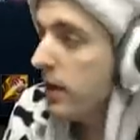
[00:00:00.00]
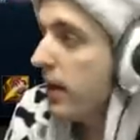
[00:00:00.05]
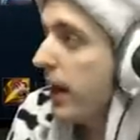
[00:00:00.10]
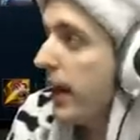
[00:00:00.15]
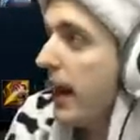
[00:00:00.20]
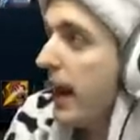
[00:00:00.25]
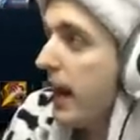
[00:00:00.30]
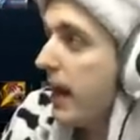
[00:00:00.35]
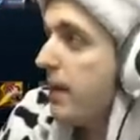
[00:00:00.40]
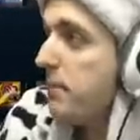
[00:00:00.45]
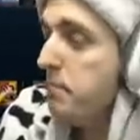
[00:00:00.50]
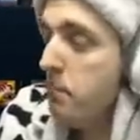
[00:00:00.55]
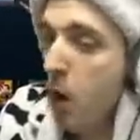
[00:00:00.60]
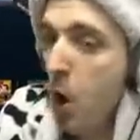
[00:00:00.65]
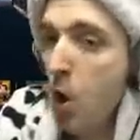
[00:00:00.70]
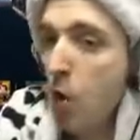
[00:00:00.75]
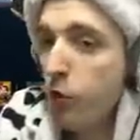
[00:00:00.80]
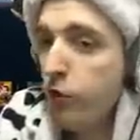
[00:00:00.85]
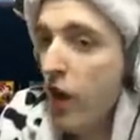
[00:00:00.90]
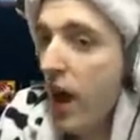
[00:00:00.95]
And I hit
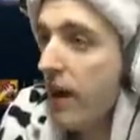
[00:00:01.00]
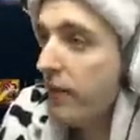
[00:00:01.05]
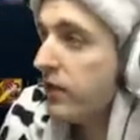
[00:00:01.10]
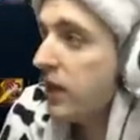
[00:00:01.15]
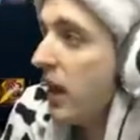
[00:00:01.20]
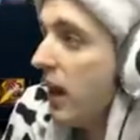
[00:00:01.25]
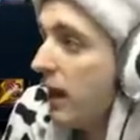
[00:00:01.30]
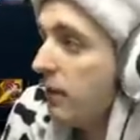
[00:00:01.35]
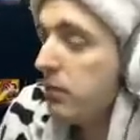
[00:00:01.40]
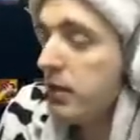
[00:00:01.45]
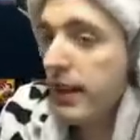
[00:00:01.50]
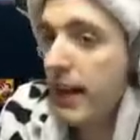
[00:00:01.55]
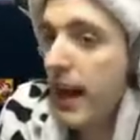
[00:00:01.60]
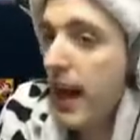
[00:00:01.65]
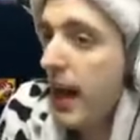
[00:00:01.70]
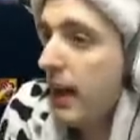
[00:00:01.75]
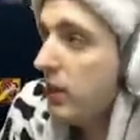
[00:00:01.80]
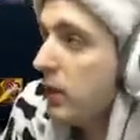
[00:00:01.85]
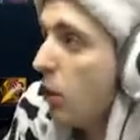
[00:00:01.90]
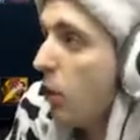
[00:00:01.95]
Mo 5 times and I
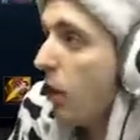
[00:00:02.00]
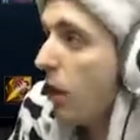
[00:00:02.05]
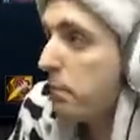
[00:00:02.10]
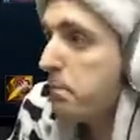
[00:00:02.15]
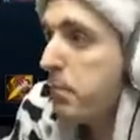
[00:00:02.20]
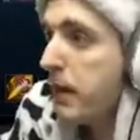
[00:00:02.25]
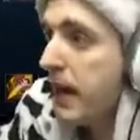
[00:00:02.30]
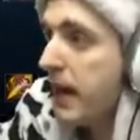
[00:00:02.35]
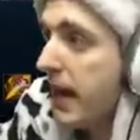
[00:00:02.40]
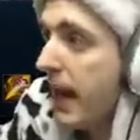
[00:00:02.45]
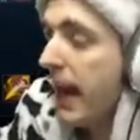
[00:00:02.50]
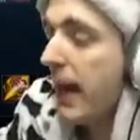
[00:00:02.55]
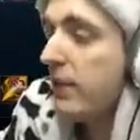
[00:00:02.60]
had no RP